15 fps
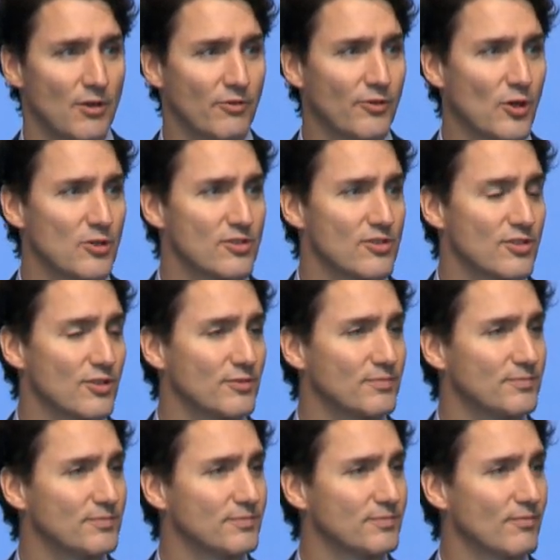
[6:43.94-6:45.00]
First,
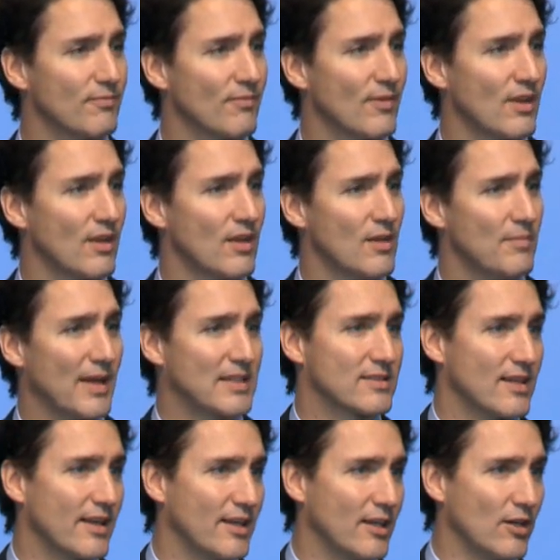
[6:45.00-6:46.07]
by
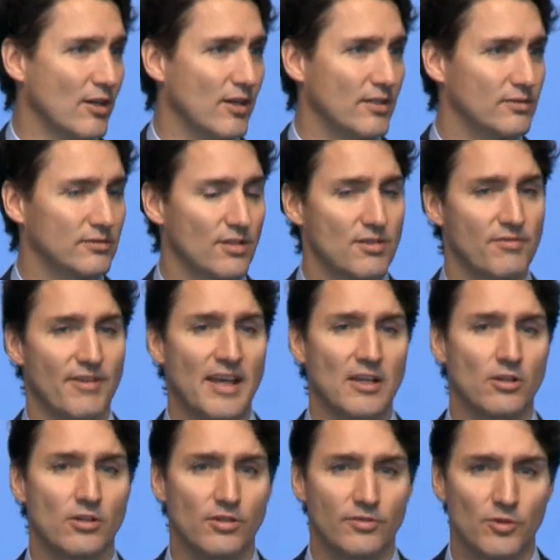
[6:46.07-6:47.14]
signing on to the
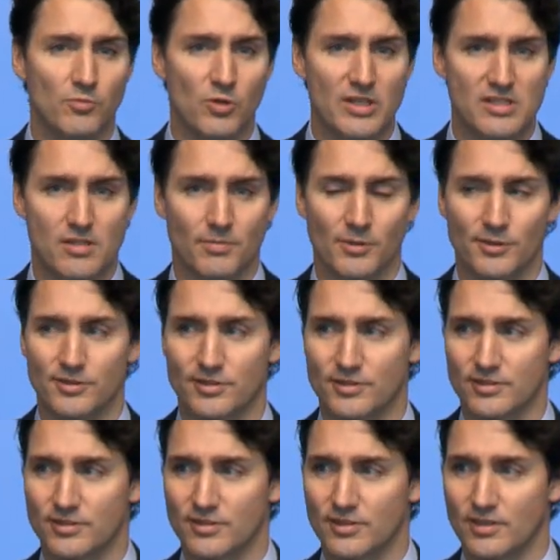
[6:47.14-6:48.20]
Vancouver
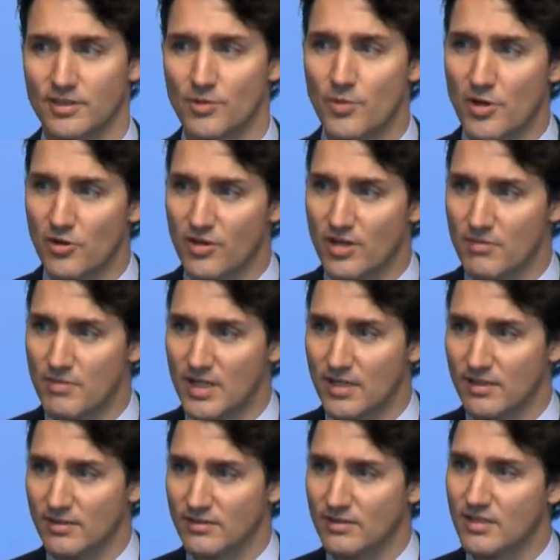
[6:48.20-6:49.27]
Principles, we are
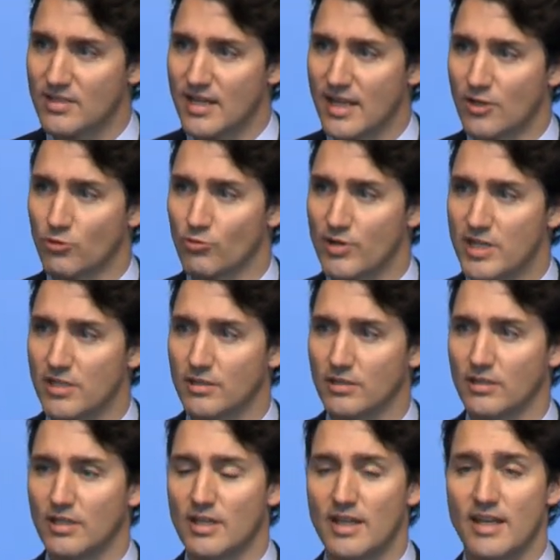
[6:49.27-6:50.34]
committing to take
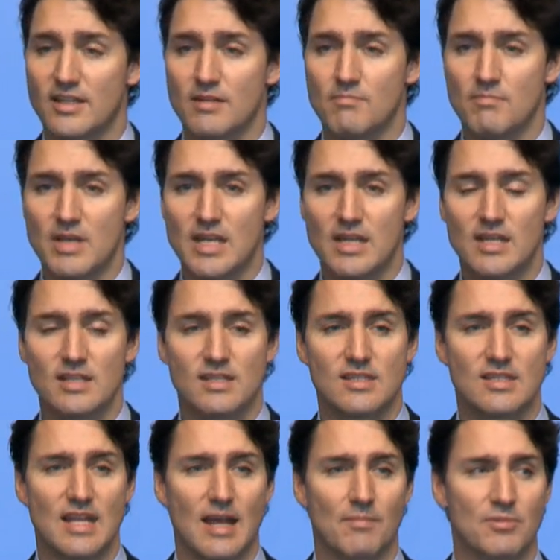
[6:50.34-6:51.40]
real and immediate
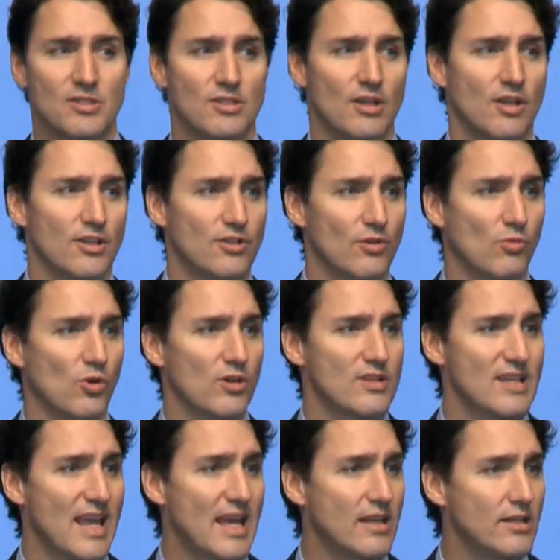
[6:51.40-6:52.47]
steps
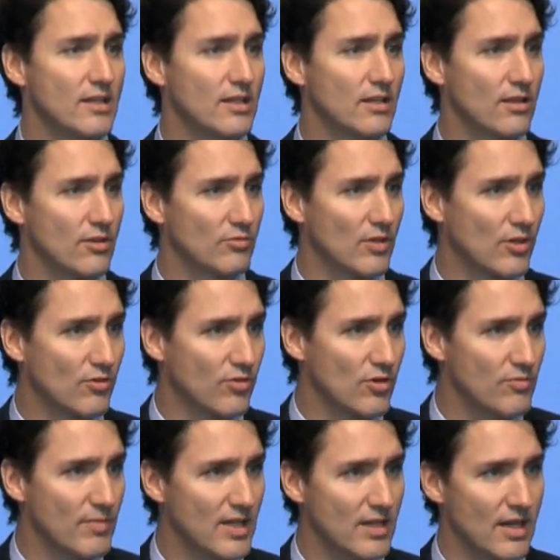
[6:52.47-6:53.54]
towards ending the
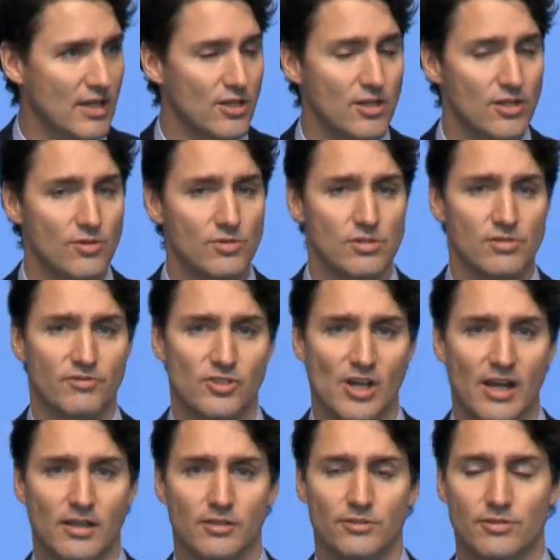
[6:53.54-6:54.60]
recruitment and use of
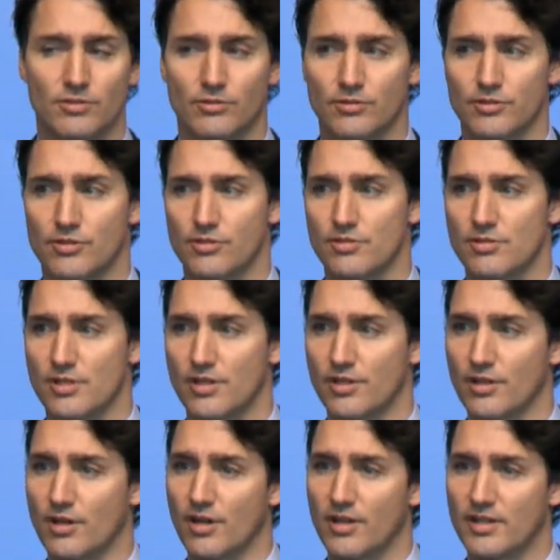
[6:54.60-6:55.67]
child soldiers in
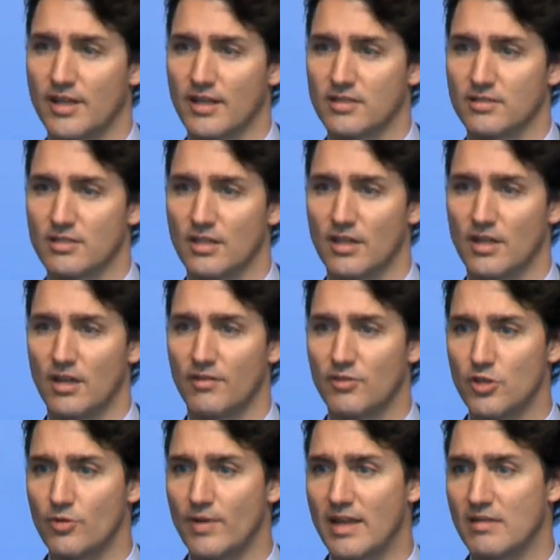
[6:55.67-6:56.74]
the context of
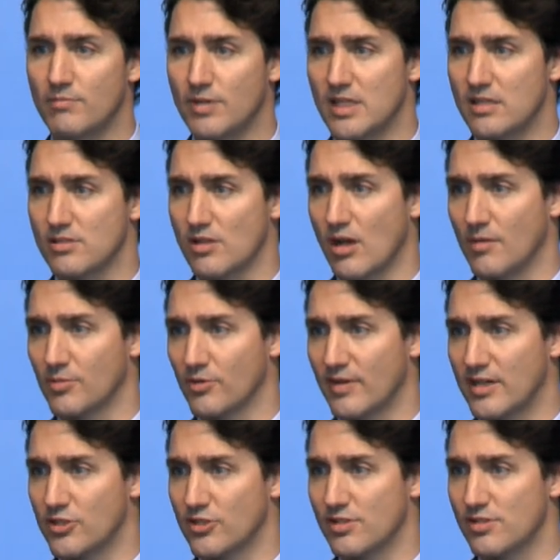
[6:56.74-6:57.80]
UN peace
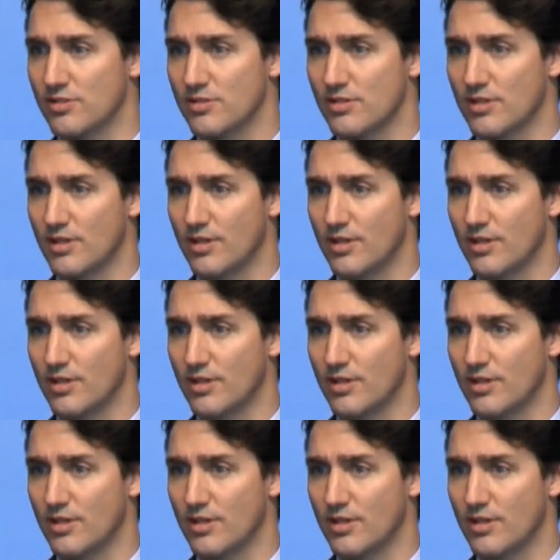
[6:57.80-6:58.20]
operations.